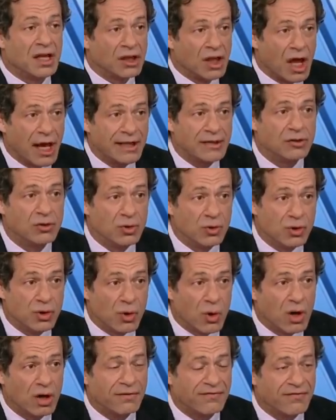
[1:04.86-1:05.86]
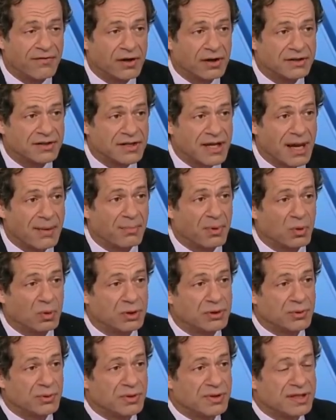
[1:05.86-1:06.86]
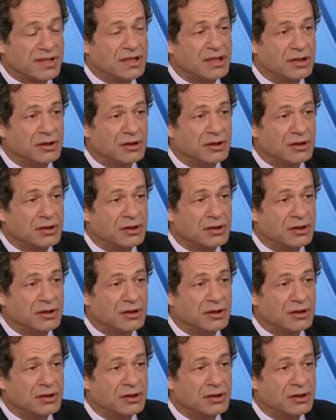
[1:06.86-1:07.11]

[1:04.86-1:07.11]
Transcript: like New York, for example, which was in